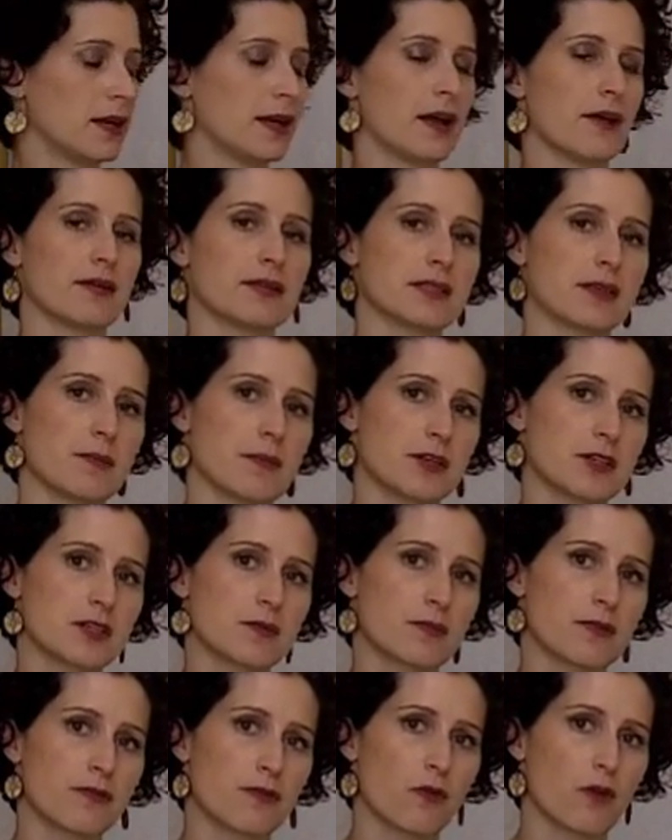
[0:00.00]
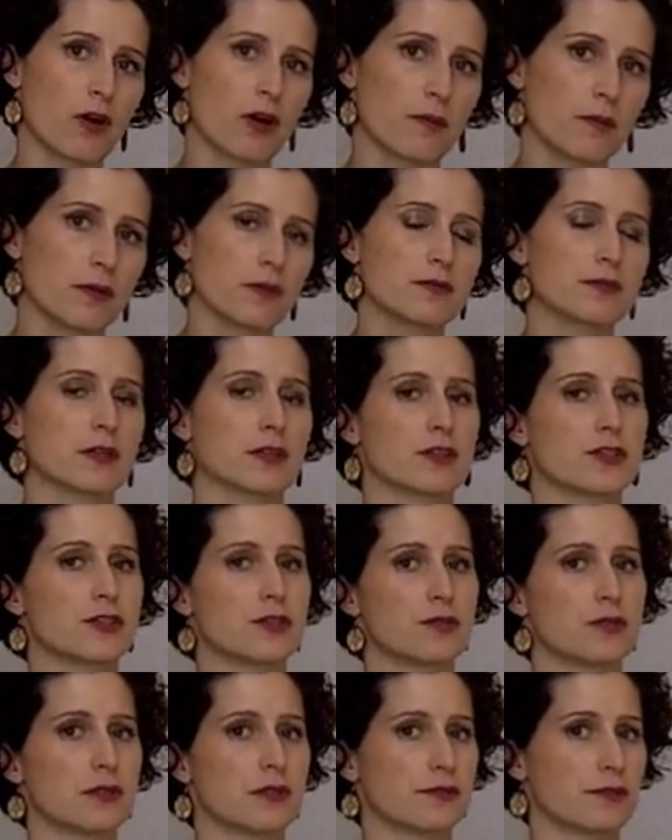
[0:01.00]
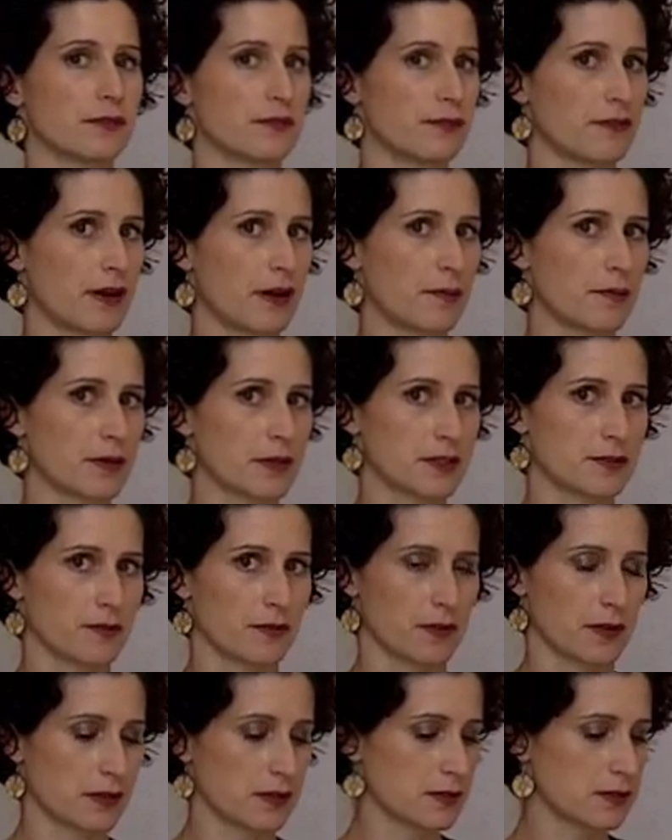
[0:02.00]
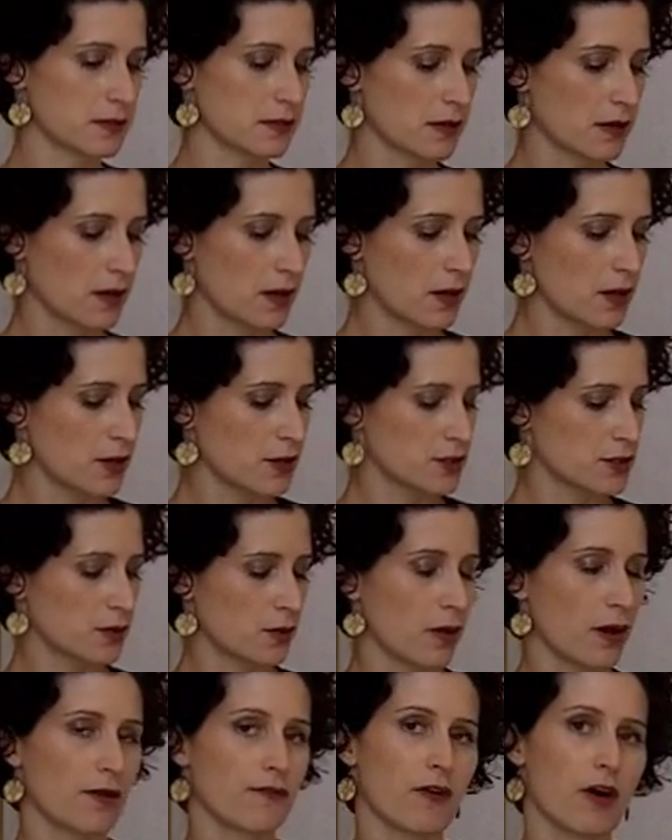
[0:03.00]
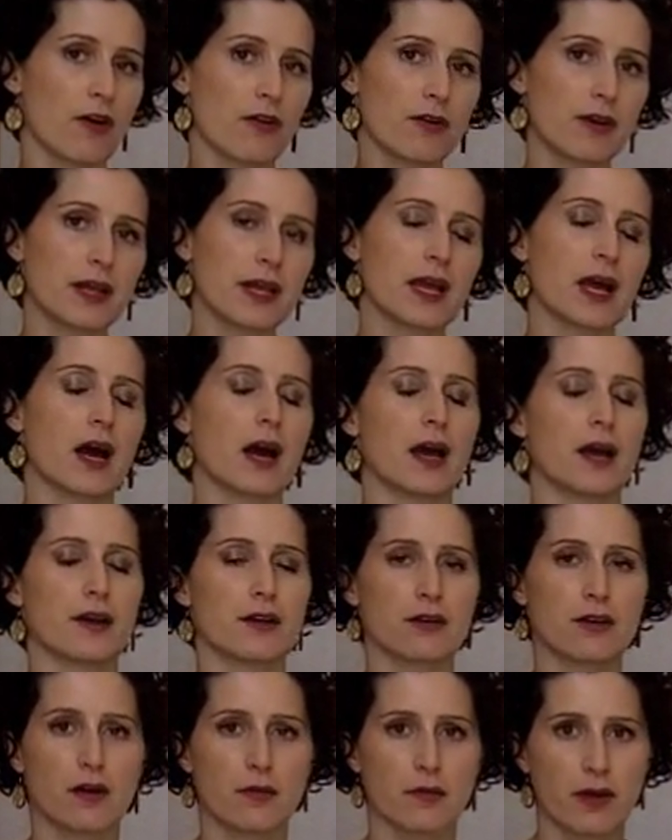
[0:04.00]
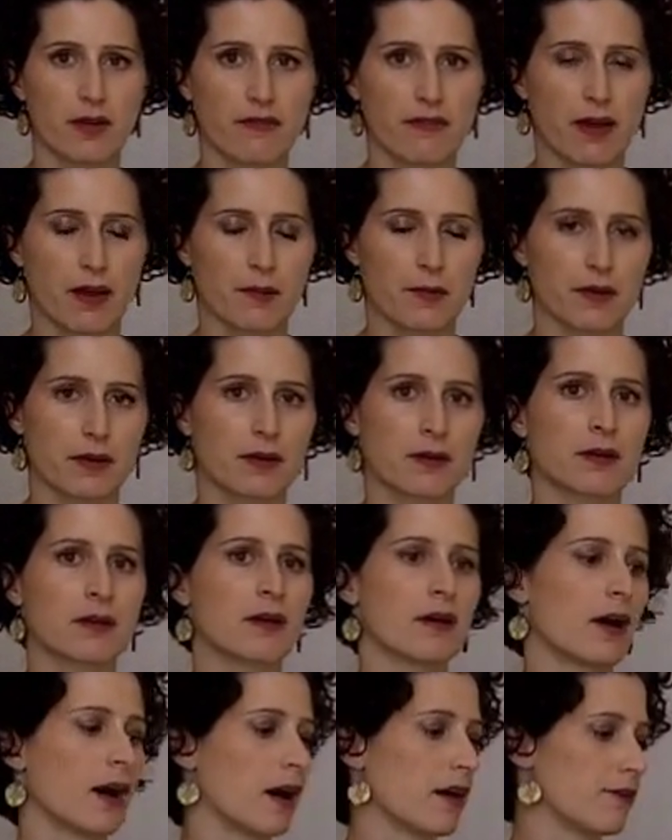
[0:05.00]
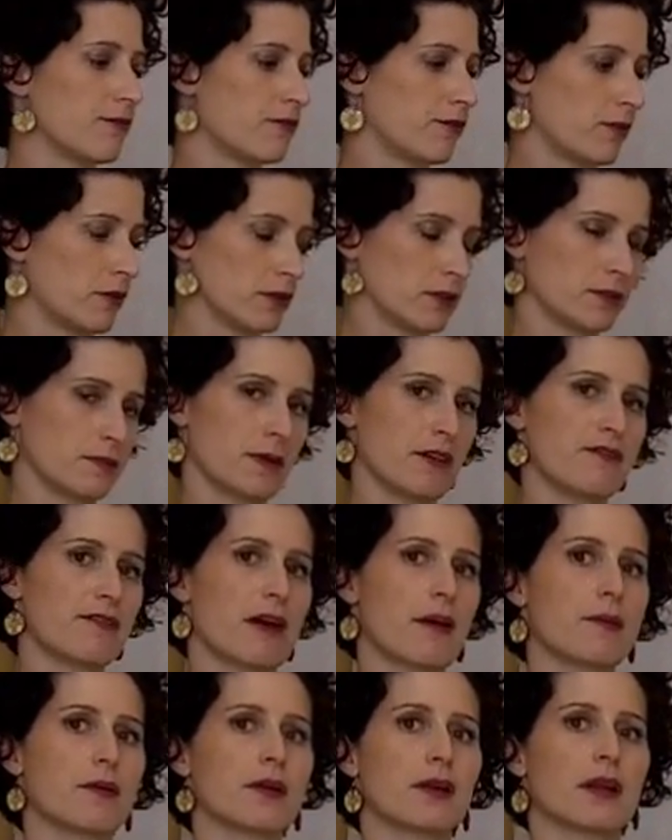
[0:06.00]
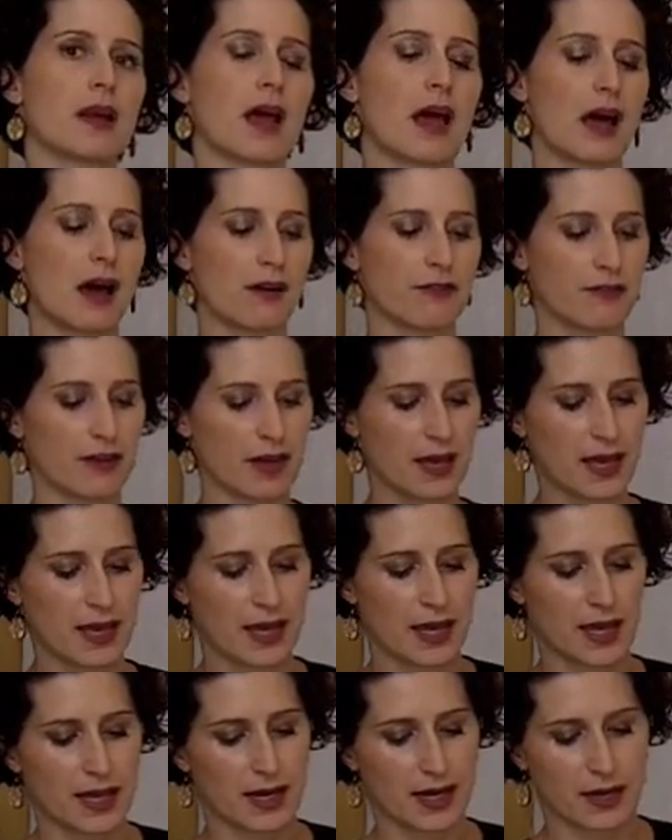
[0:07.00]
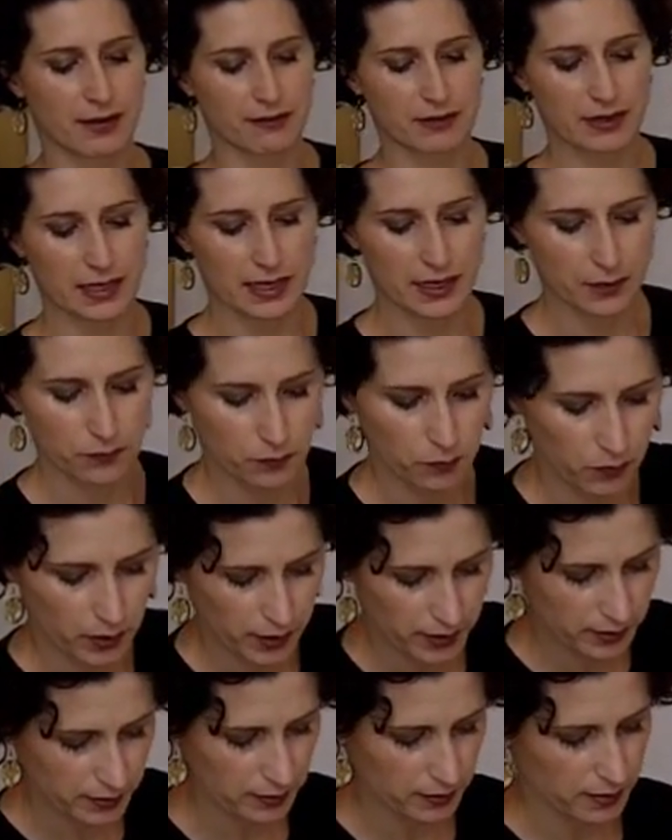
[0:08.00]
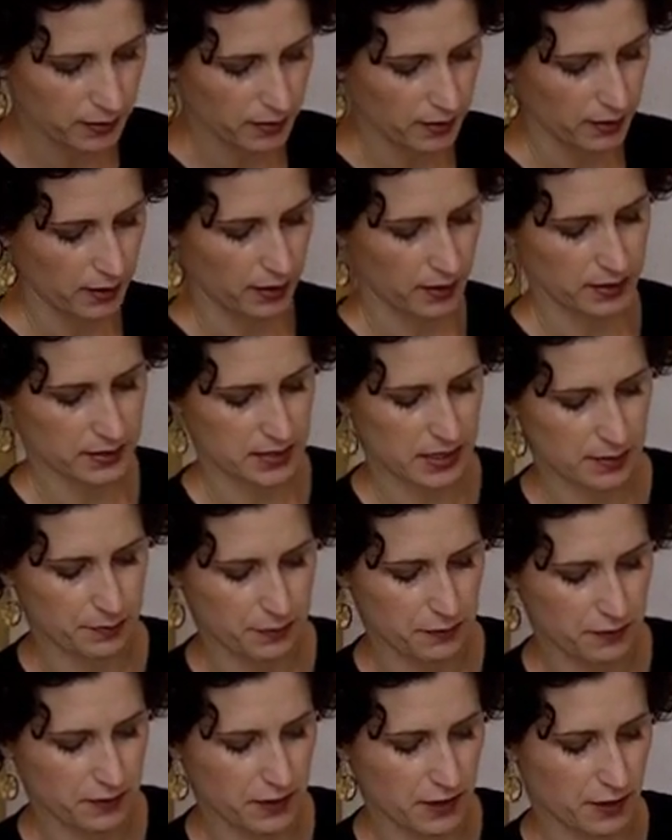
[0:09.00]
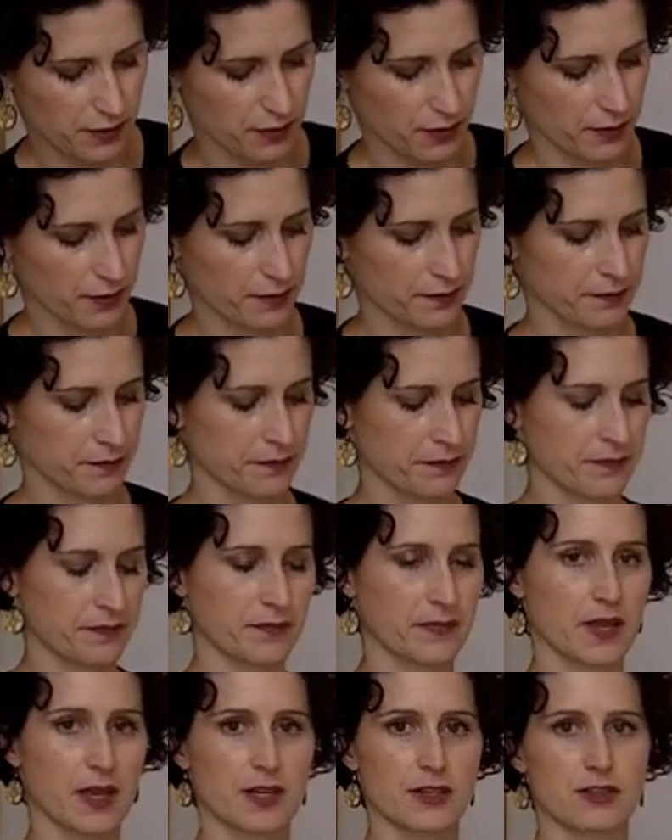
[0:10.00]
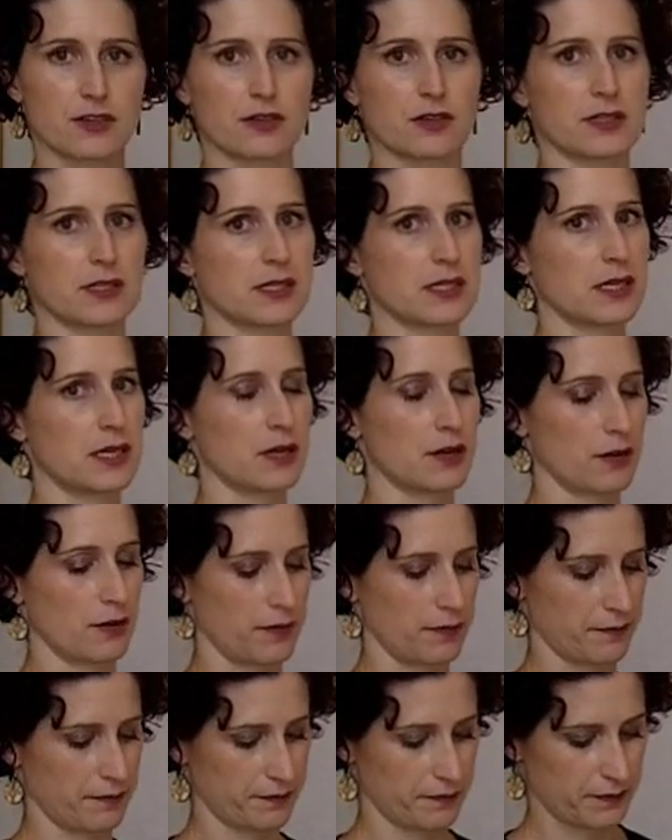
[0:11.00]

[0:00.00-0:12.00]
Now, as I mentioned before, I'm using 2 different fabrics for this. So I've already ironed all my fabric, I've folded my fabric in half, and I've laid one on top of the other, as you can see here.